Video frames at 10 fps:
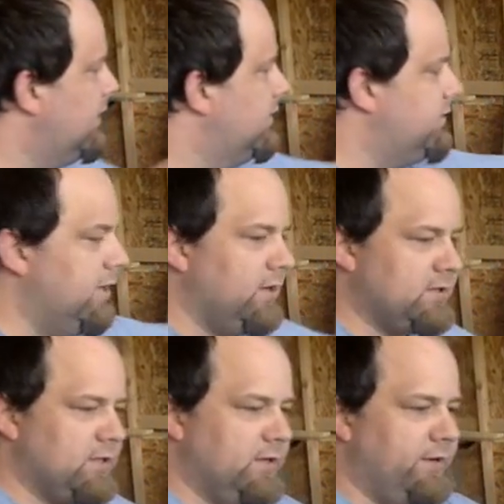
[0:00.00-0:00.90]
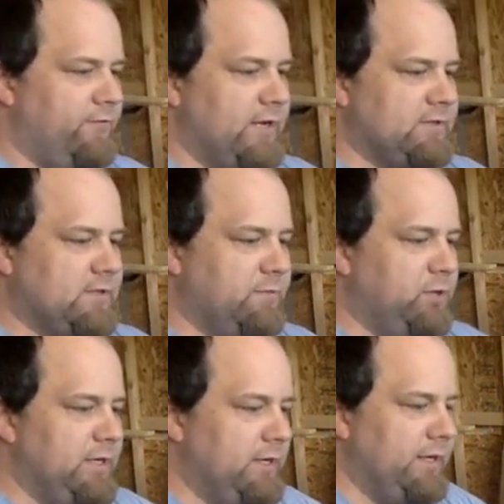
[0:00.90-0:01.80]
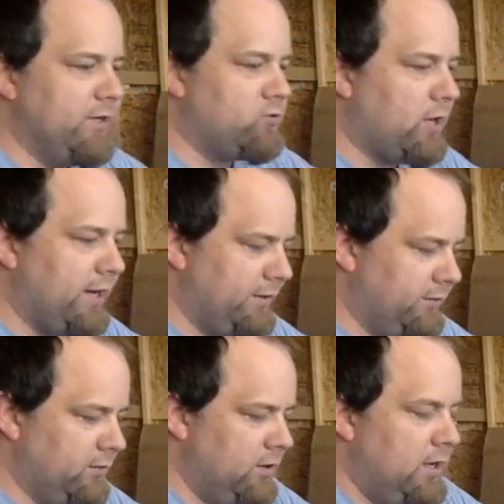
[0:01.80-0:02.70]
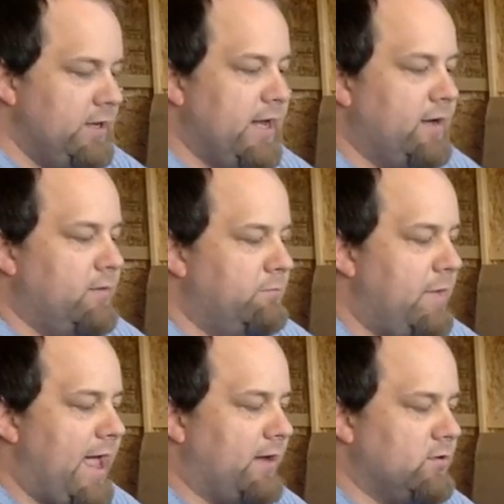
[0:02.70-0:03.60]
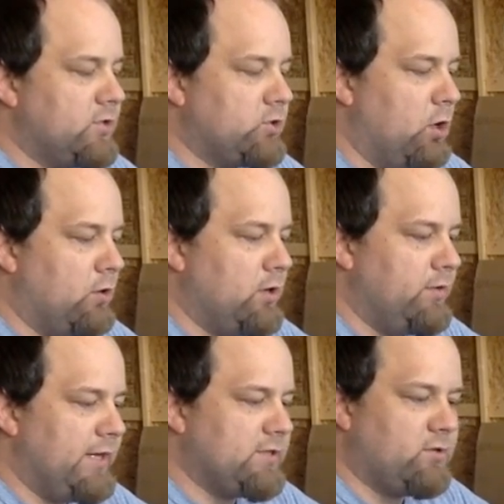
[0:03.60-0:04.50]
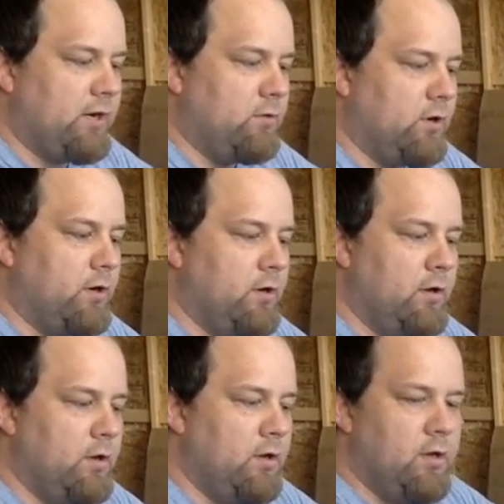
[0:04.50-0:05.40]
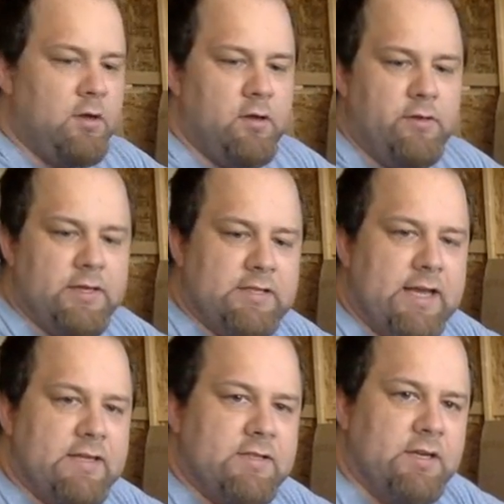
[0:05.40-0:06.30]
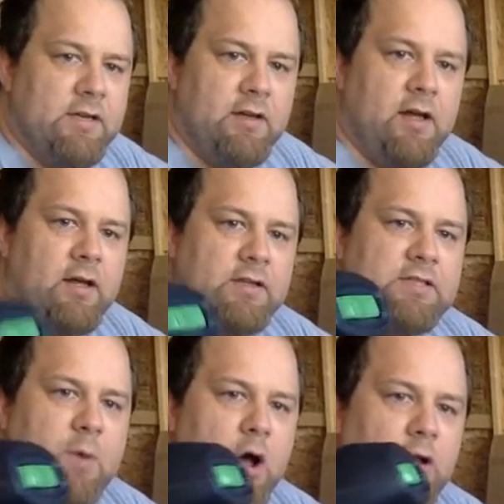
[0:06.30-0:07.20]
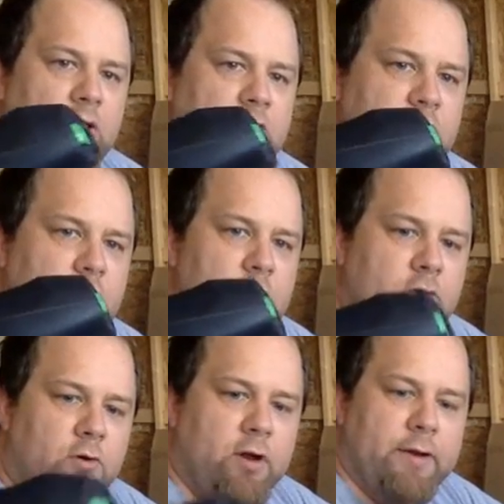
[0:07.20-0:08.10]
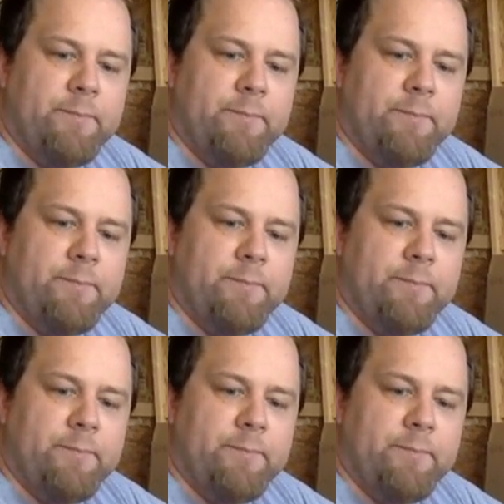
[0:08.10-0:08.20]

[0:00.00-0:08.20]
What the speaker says: Derek's going to invest completely in Triton. Yeah, Matt, stroke. That's the right word. This has a smaller stroke on it.